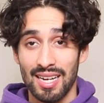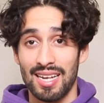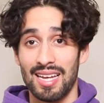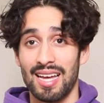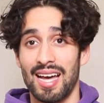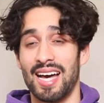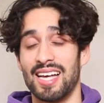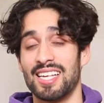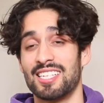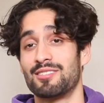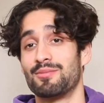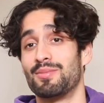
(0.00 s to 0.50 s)

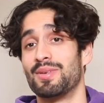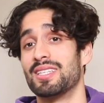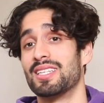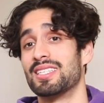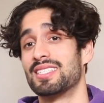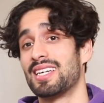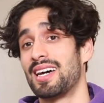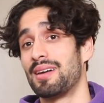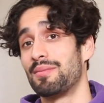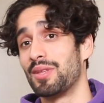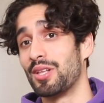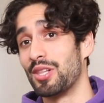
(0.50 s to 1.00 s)
I spend the
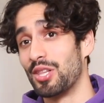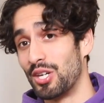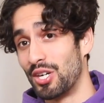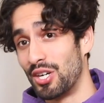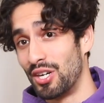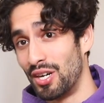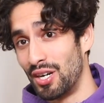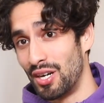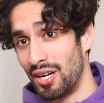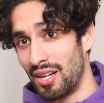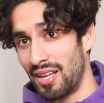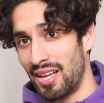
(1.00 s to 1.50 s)
time to
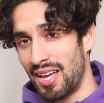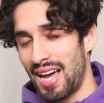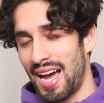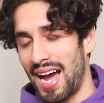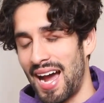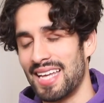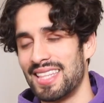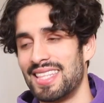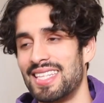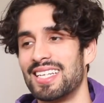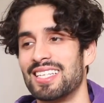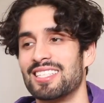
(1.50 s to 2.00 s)
learn.
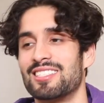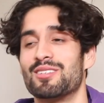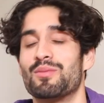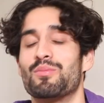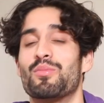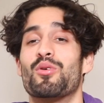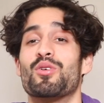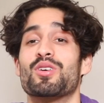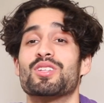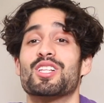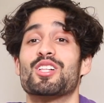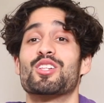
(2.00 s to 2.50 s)
I think it's
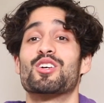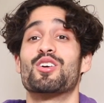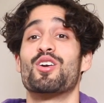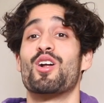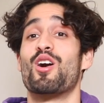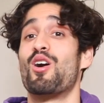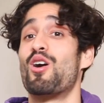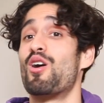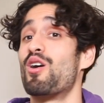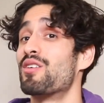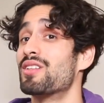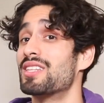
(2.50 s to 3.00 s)
important to learn
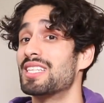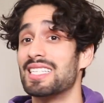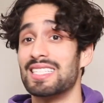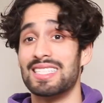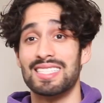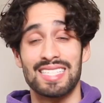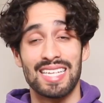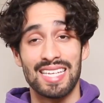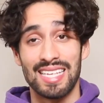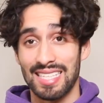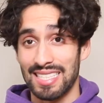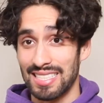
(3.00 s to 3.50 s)
all of these
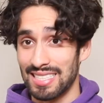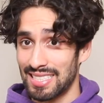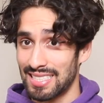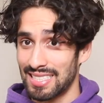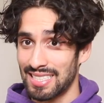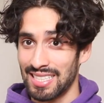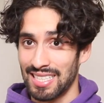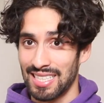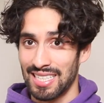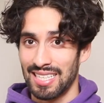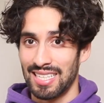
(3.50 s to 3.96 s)
things.